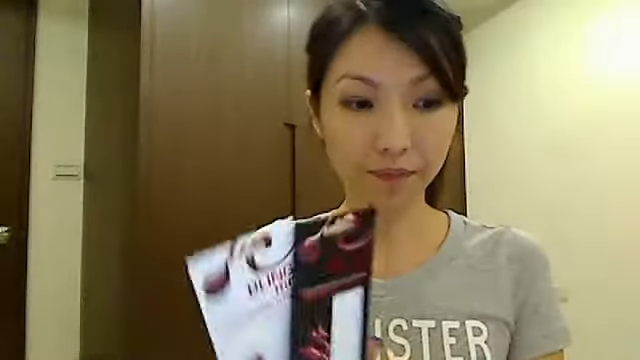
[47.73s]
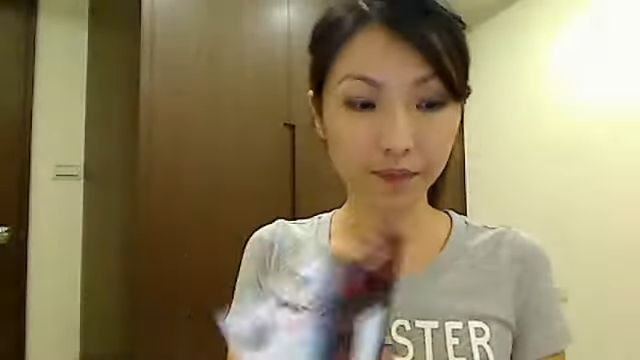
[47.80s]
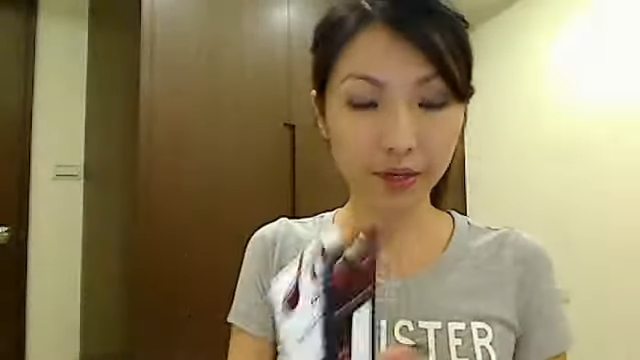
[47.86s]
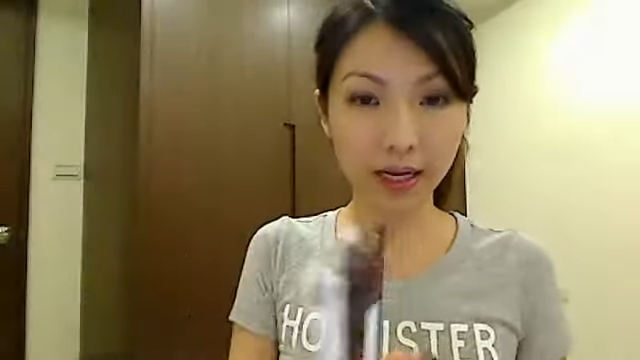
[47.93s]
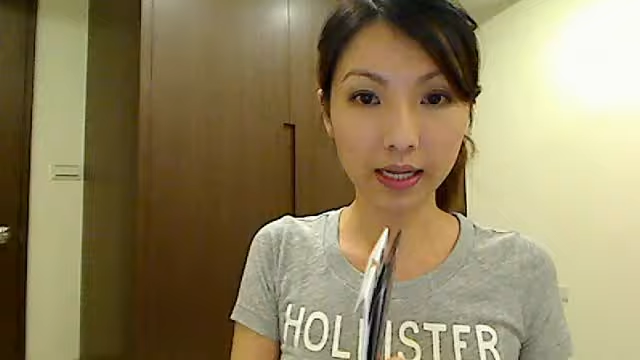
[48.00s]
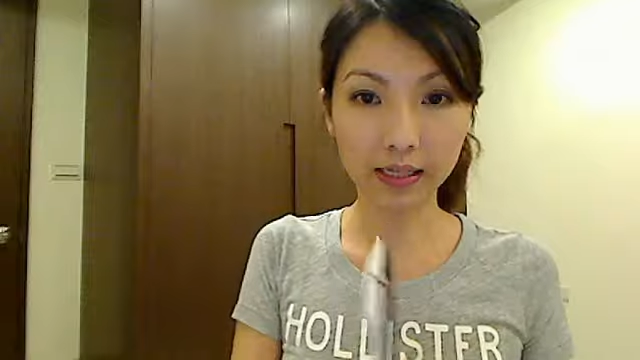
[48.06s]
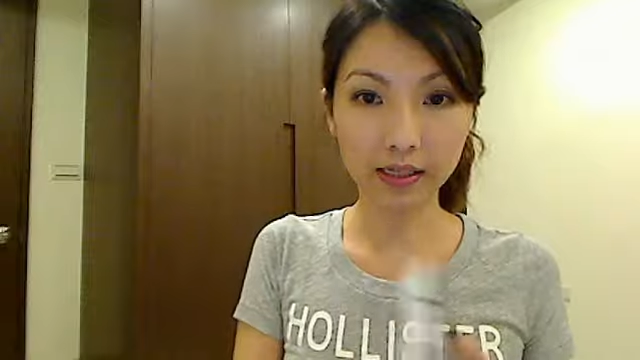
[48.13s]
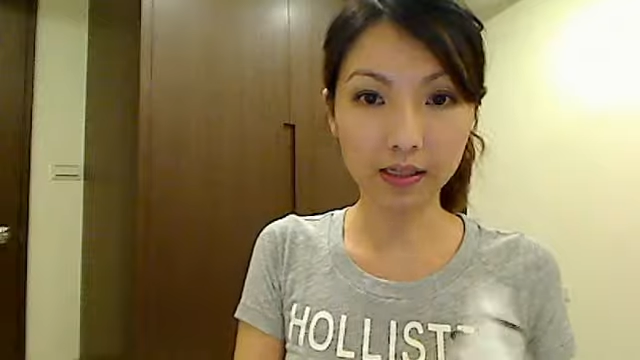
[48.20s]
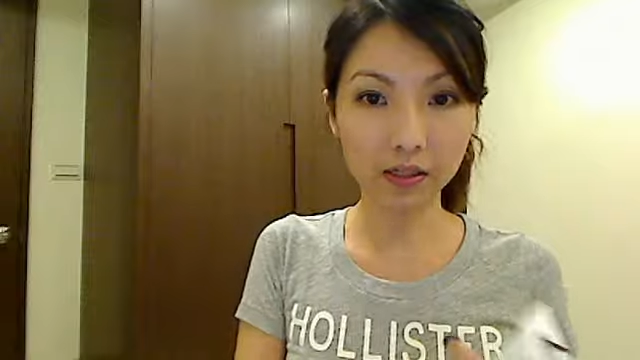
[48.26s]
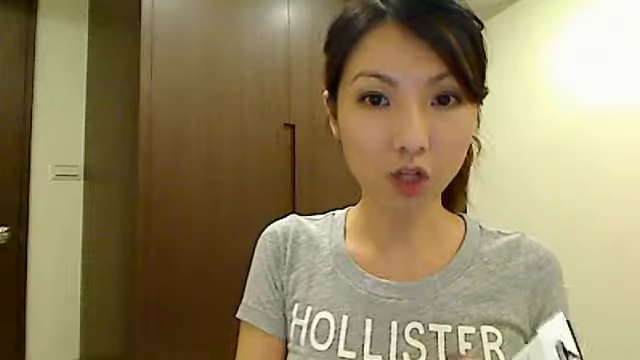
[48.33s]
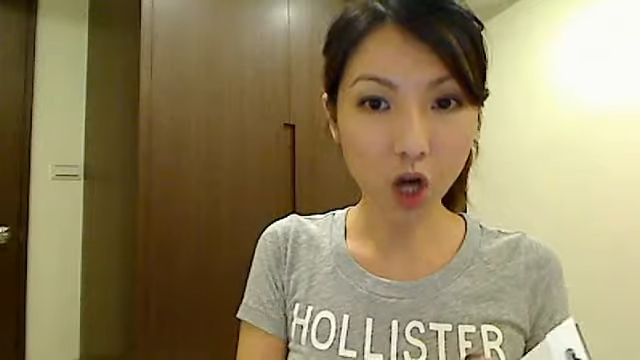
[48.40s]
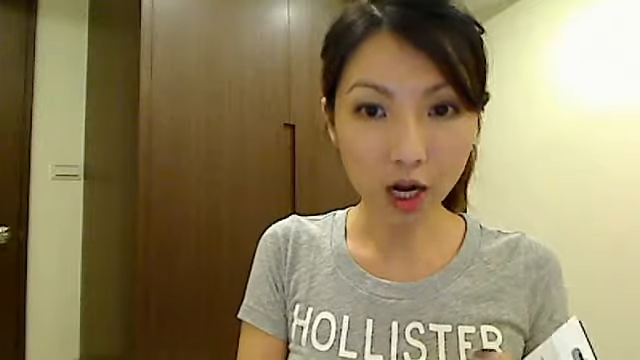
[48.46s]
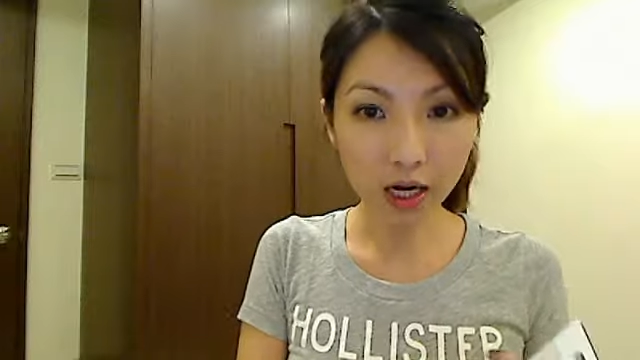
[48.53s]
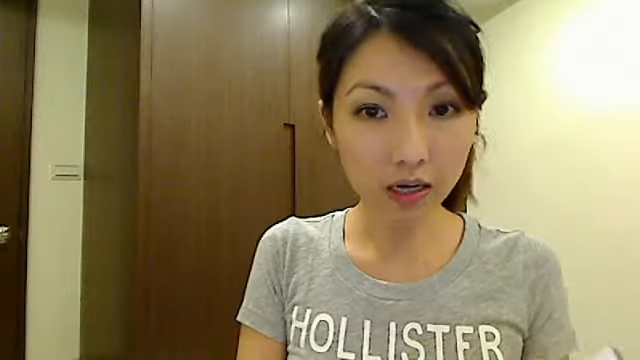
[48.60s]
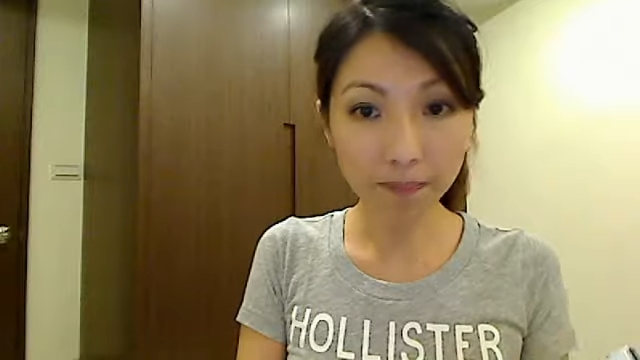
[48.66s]
It's
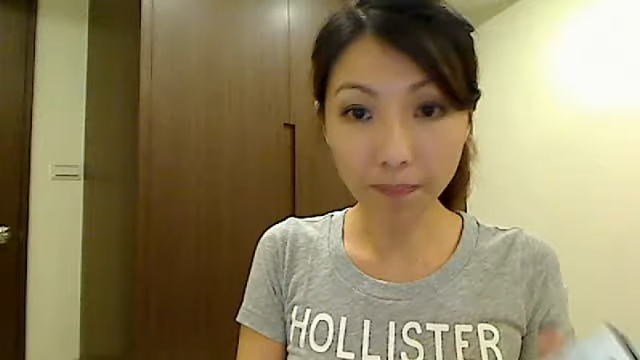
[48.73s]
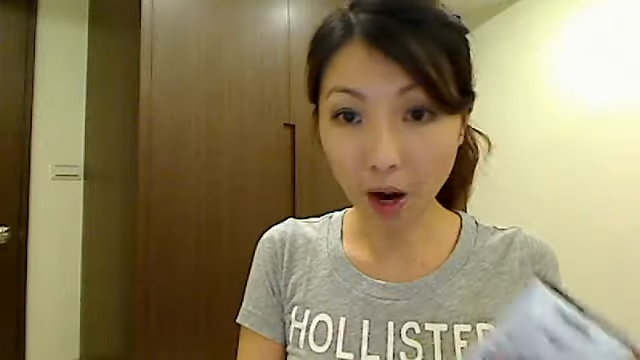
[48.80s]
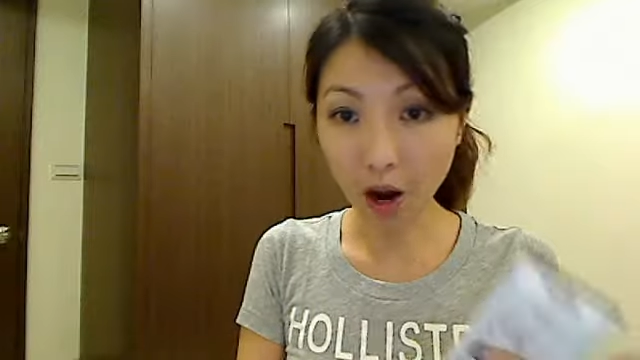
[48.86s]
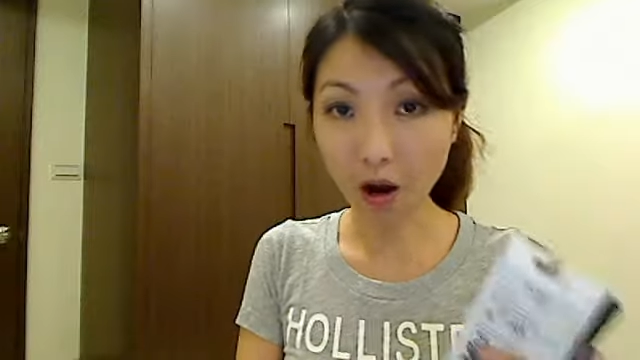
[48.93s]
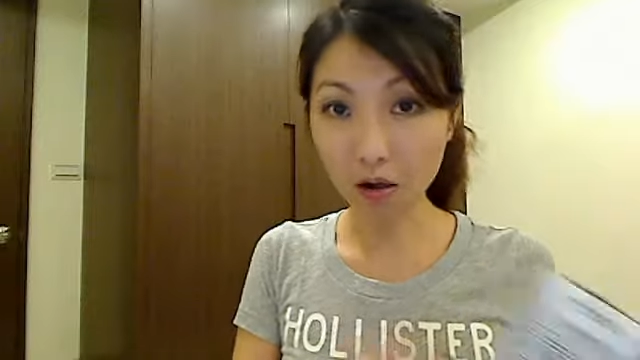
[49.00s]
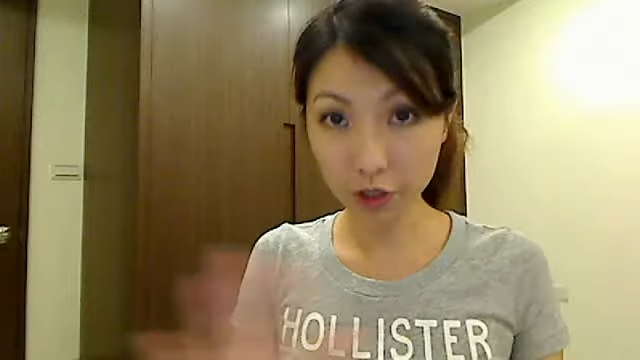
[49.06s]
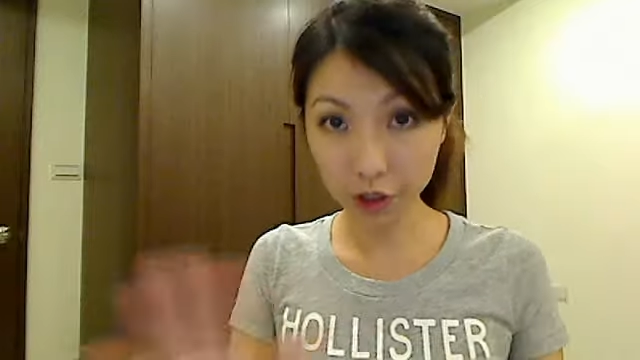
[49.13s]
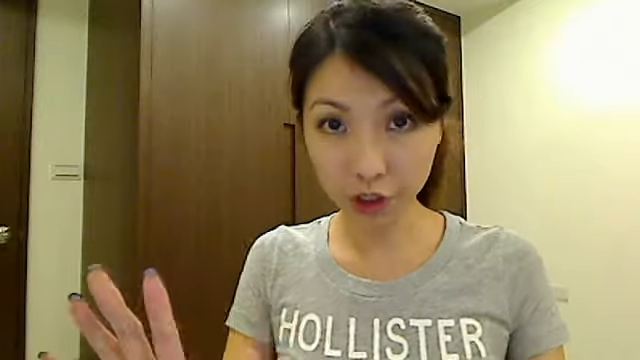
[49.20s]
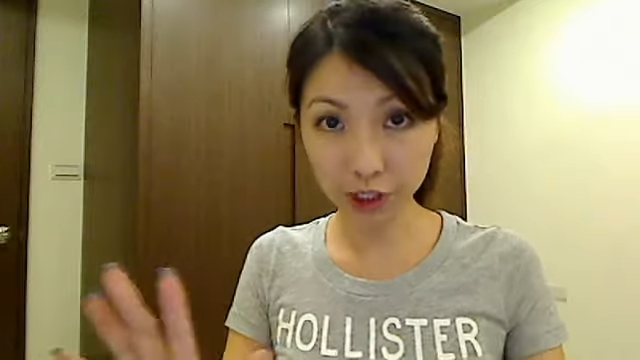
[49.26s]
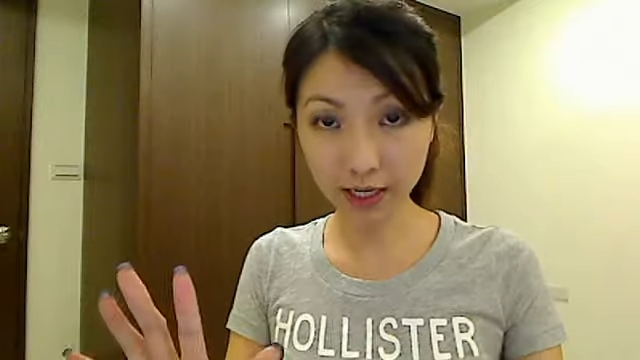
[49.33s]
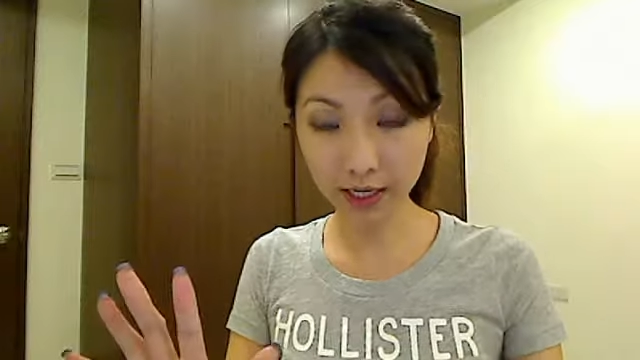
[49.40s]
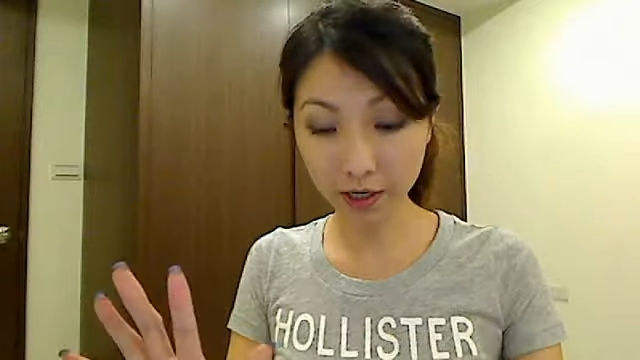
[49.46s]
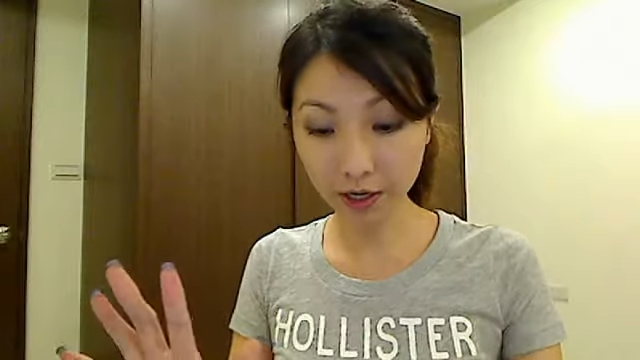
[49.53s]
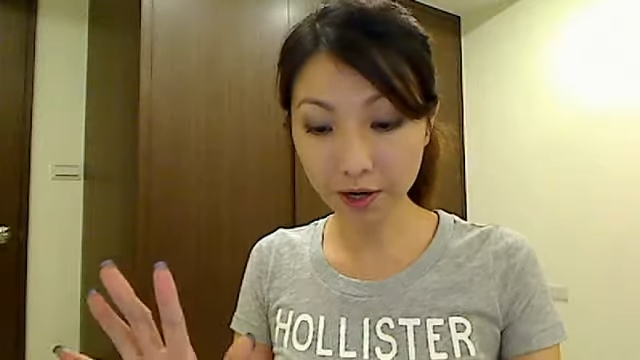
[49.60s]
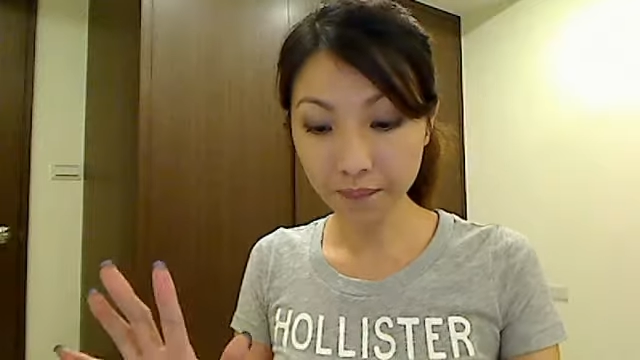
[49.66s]
not a polished
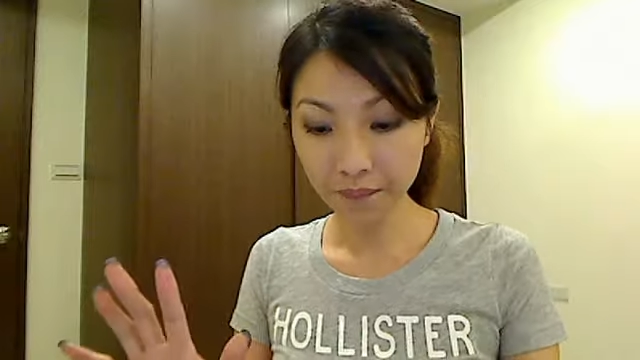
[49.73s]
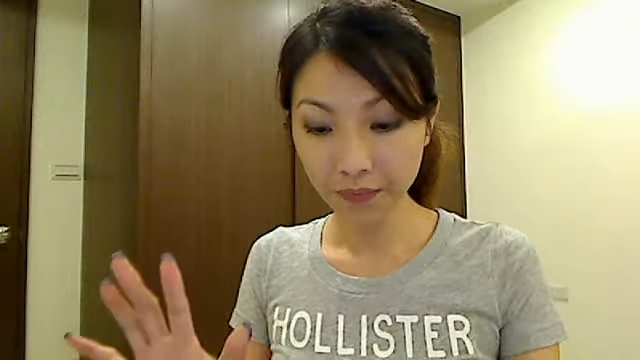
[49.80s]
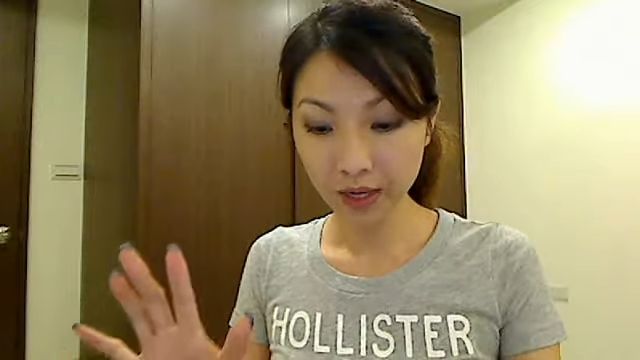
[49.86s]
sticker.